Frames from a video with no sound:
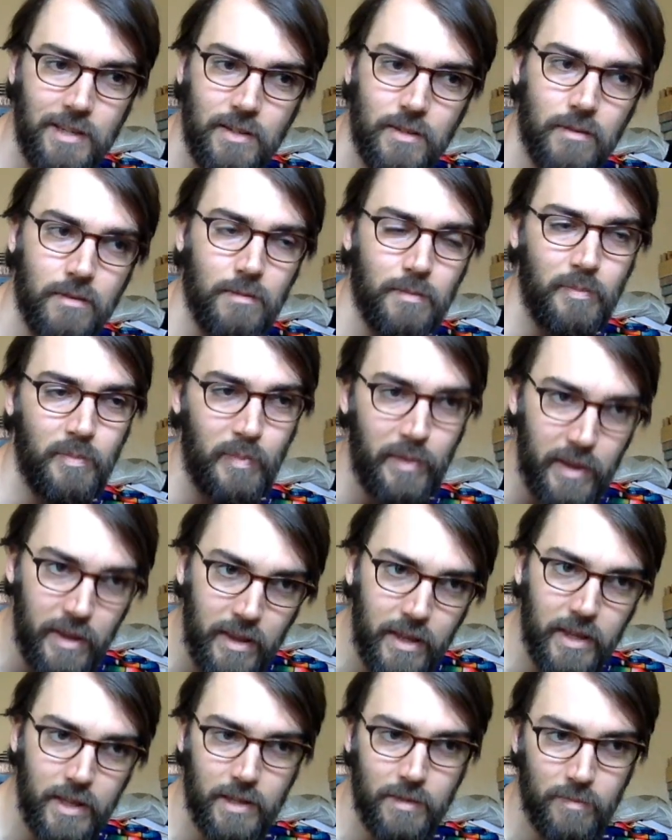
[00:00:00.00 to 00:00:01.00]
So it'll be
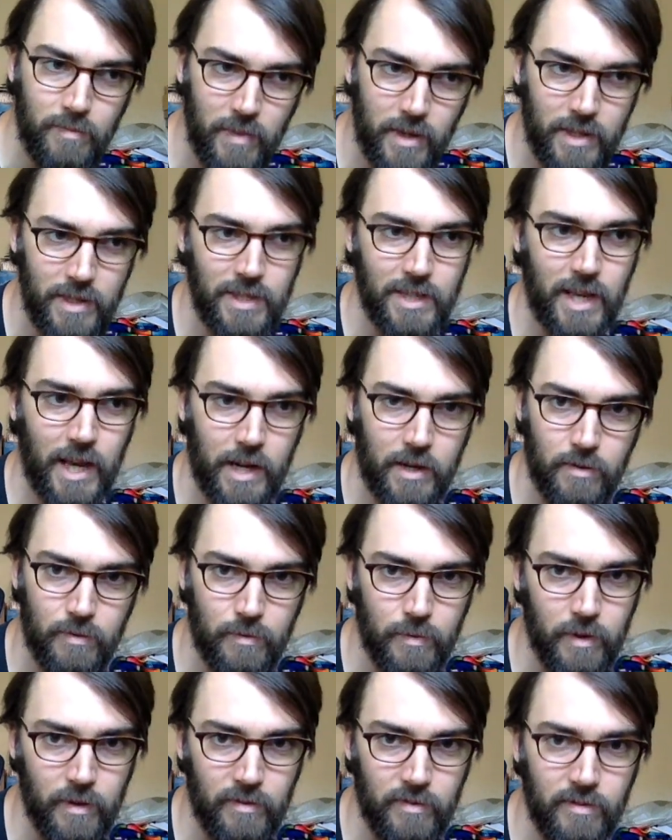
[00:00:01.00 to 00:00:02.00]
the exact
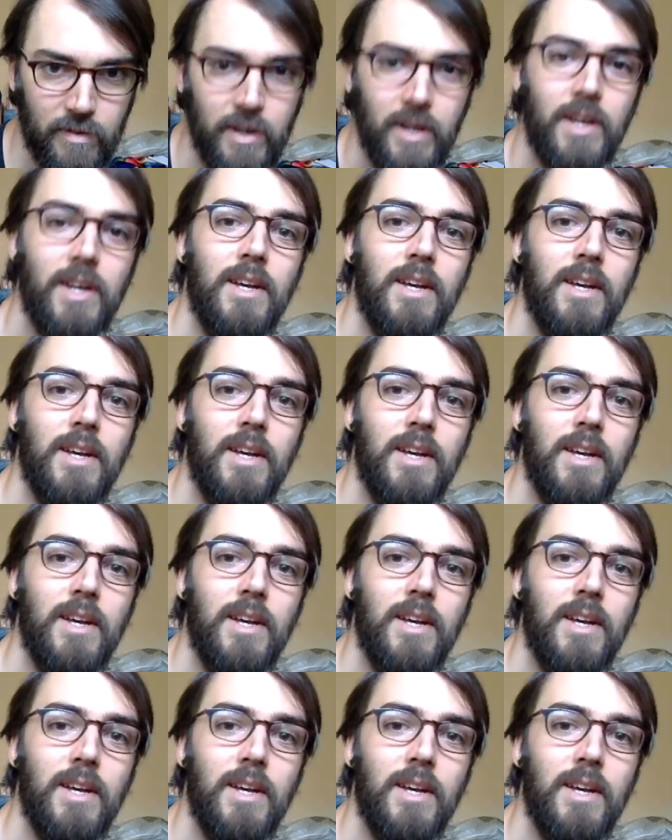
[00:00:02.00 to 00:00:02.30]
riff